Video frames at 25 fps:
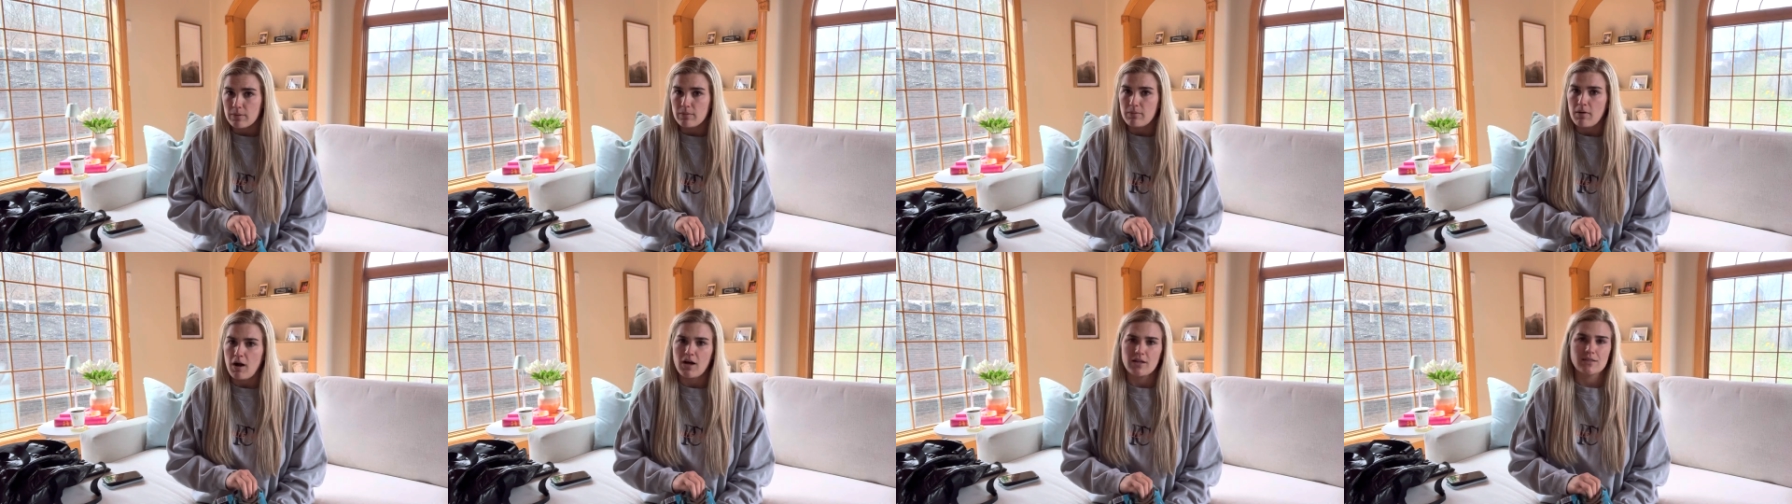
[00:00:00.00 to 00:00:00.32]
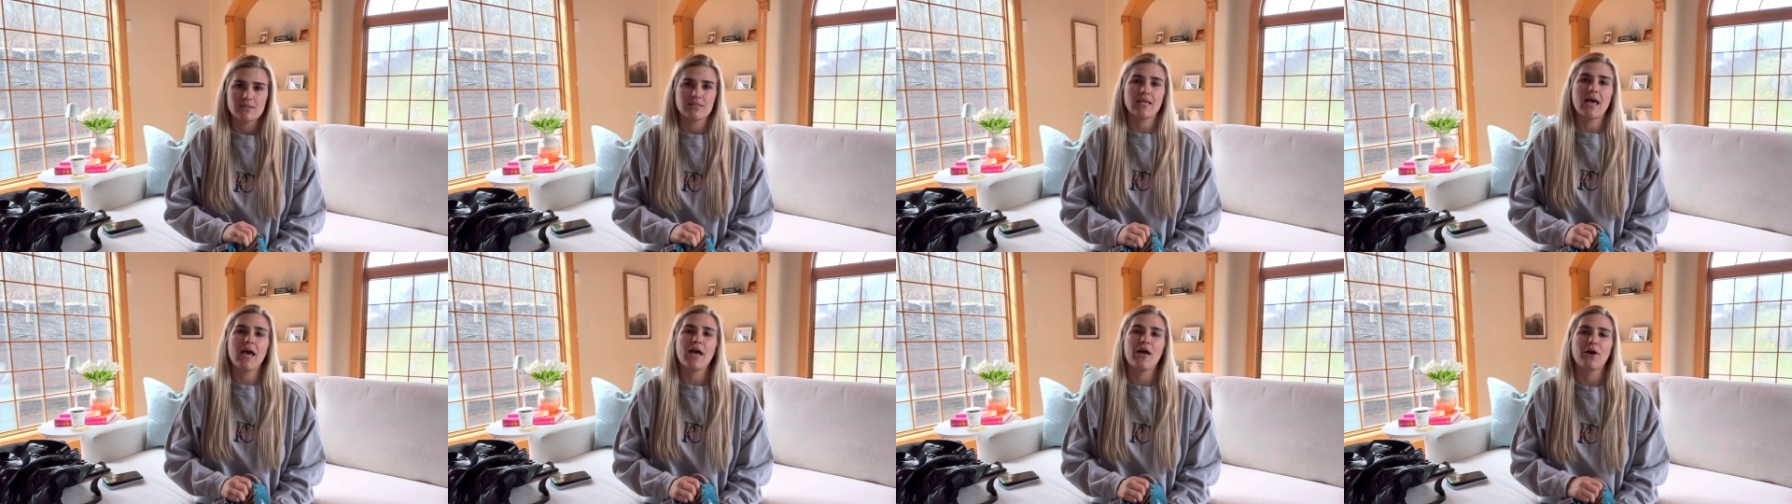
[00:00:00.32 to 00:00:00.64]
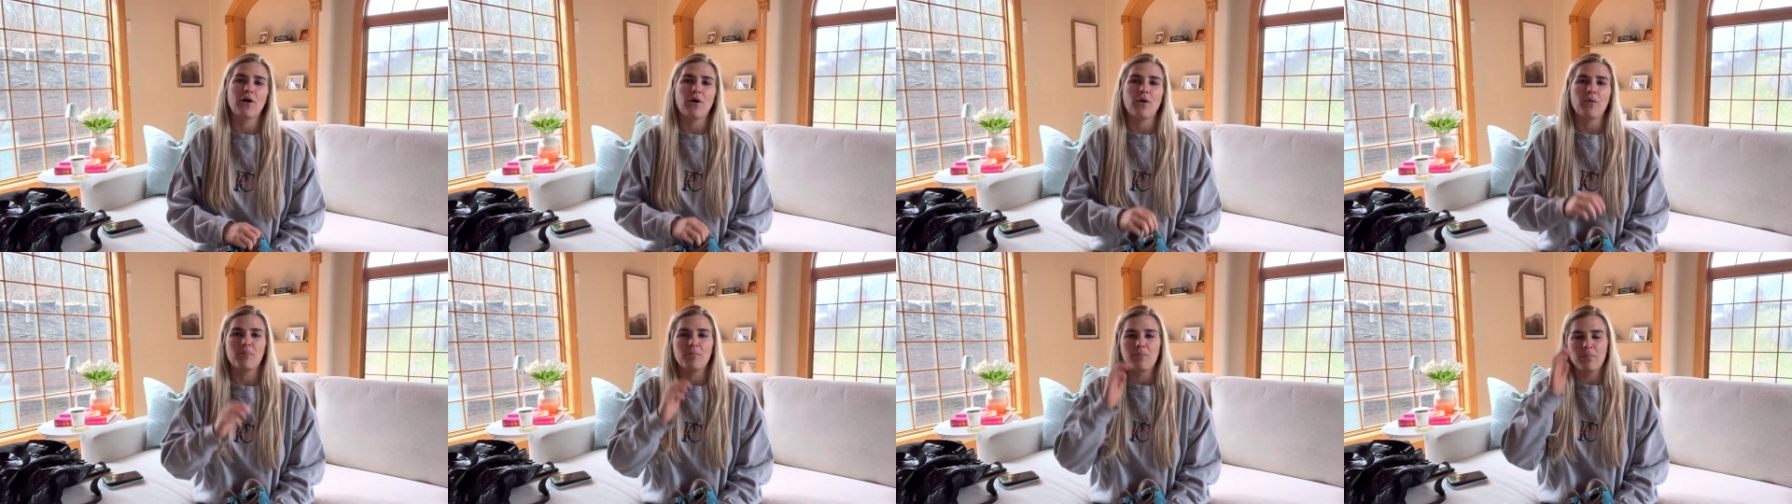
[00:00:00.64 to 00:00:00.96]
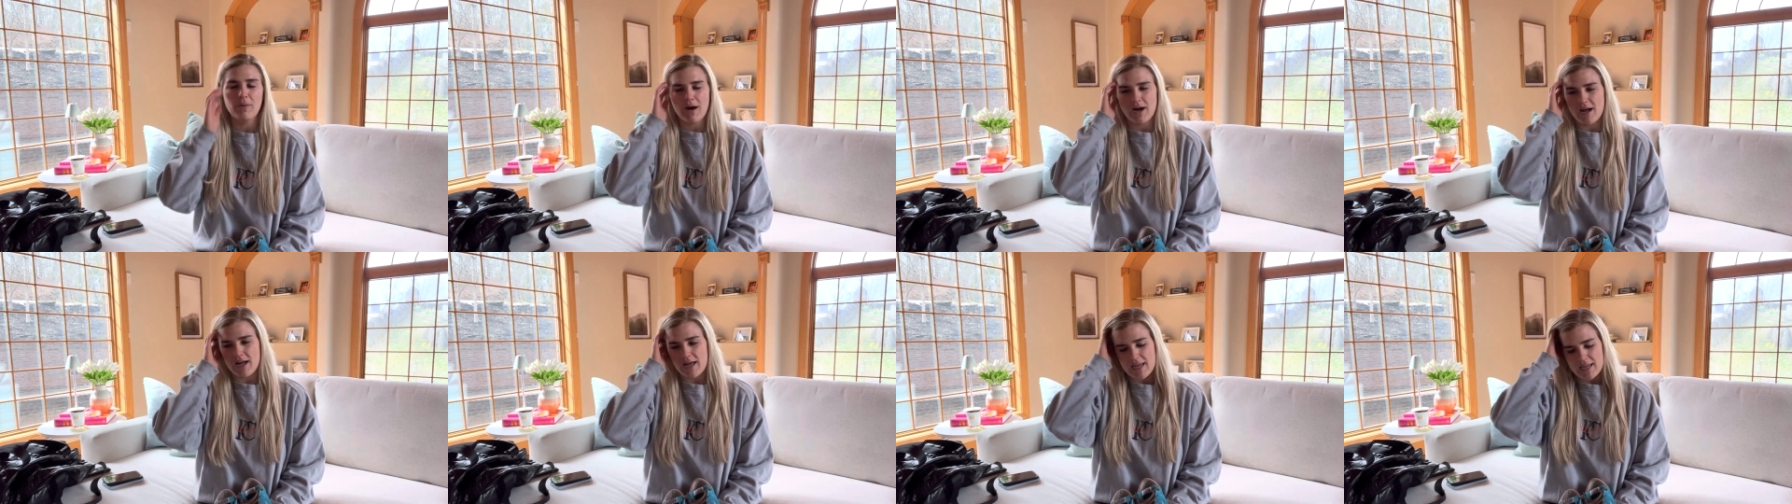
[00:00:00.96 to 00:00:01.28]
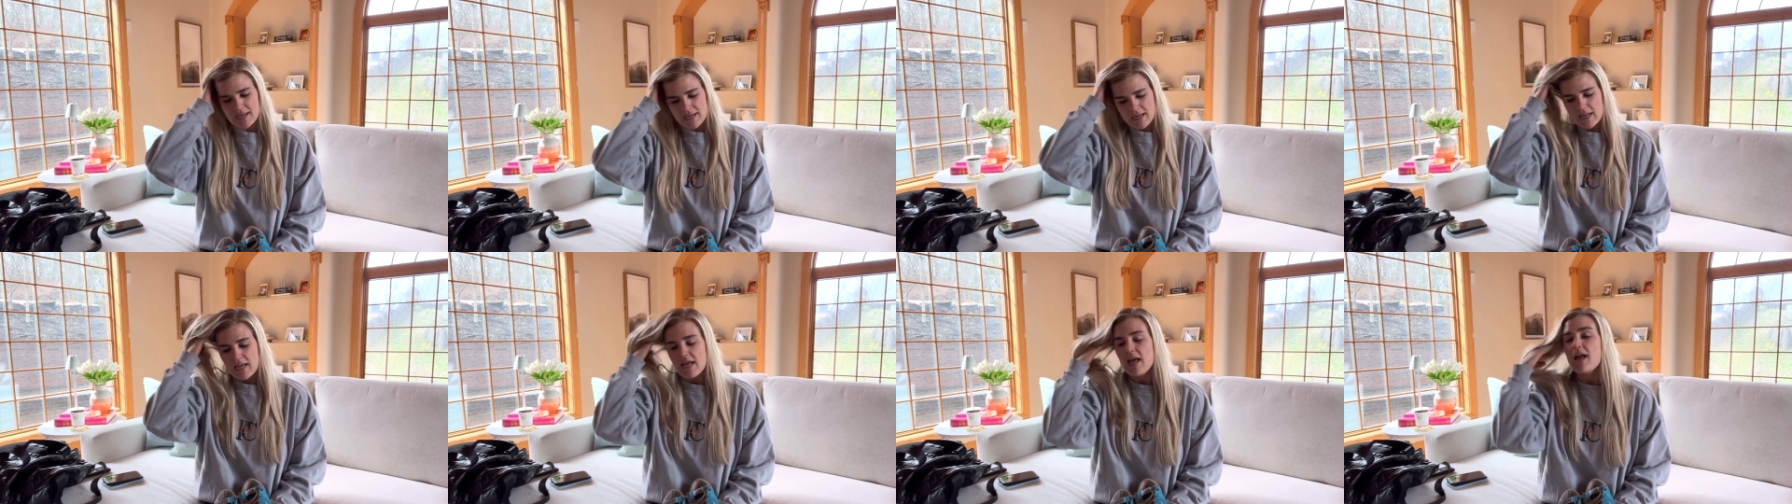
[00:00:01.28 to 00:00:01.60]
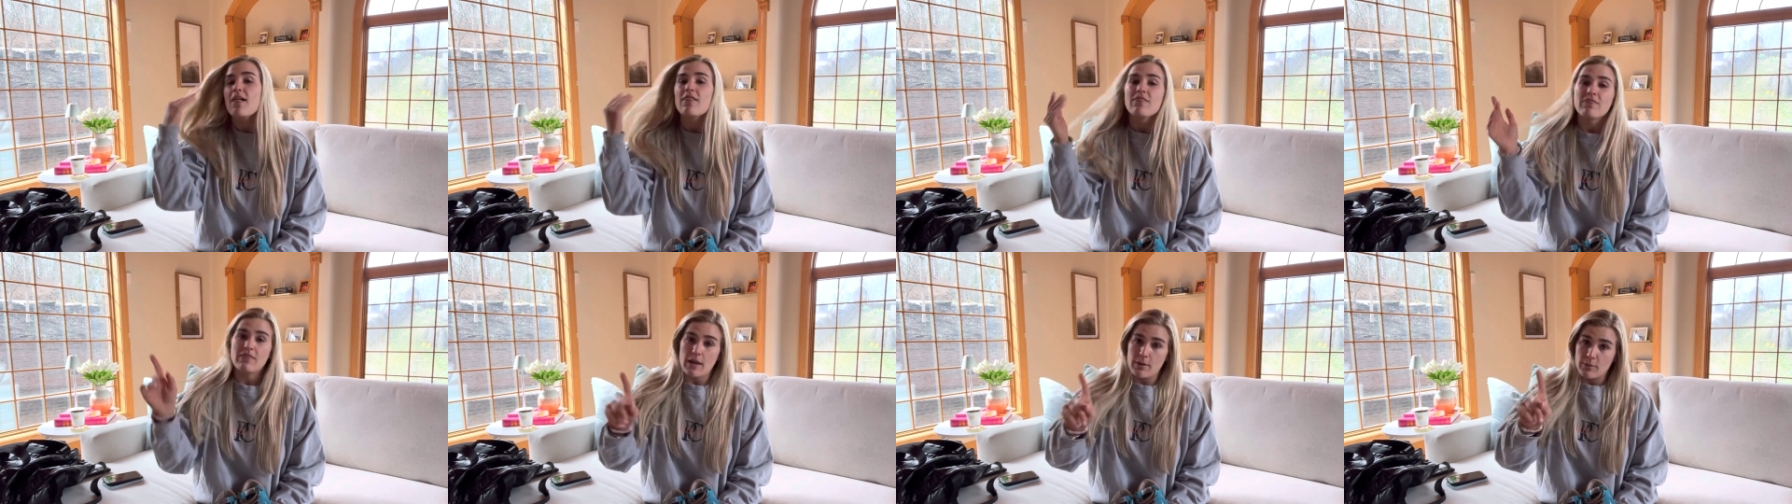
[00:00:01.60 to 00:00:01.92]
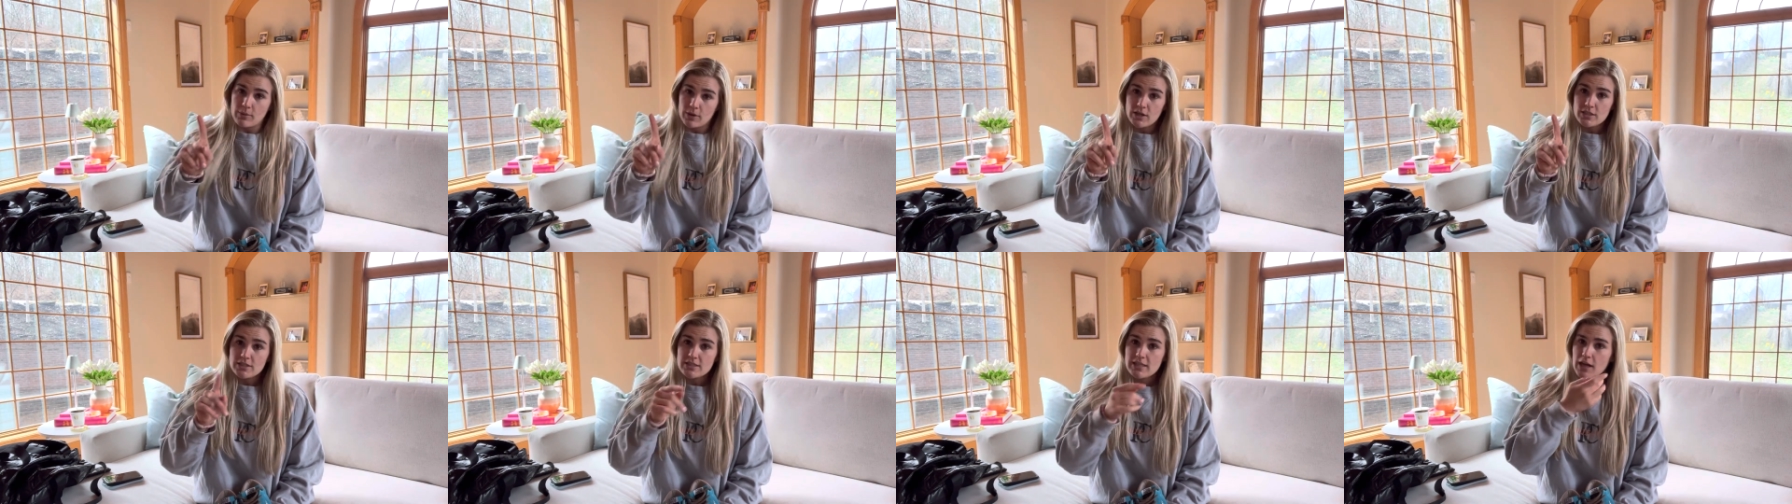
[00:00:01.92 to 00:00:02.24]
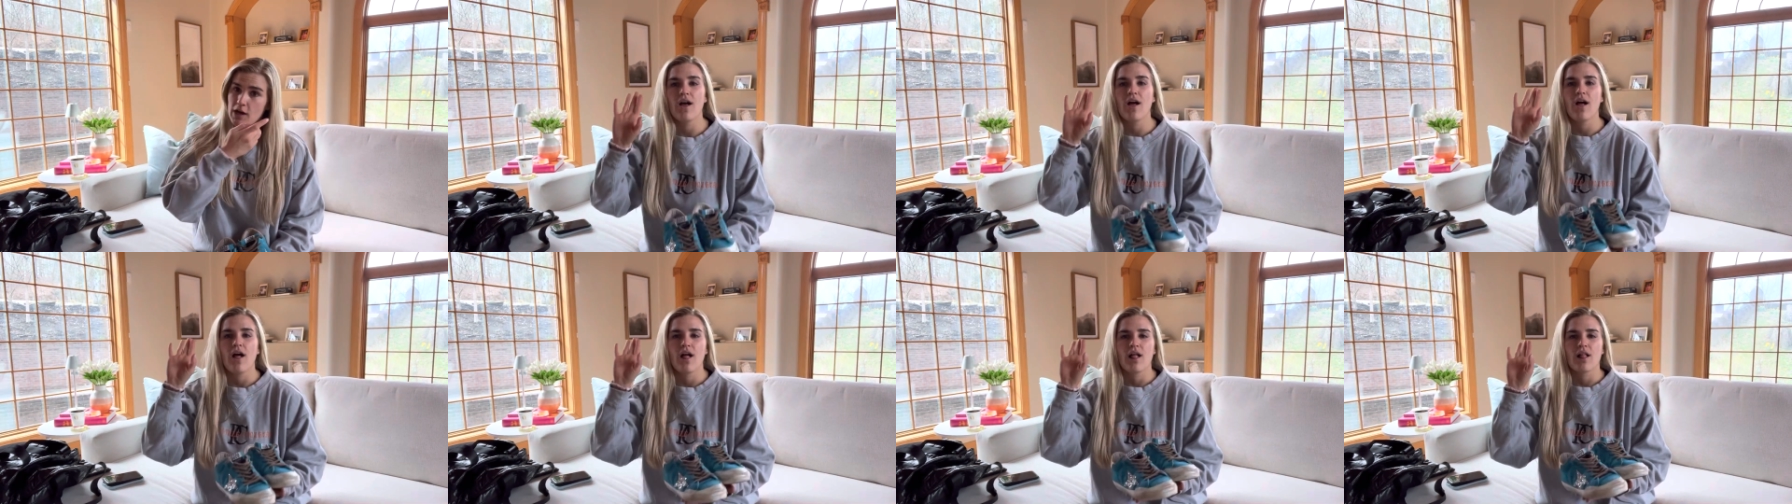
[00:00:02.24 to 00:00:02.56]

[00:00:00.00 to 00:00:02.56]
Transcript: on sale, but they were on sale.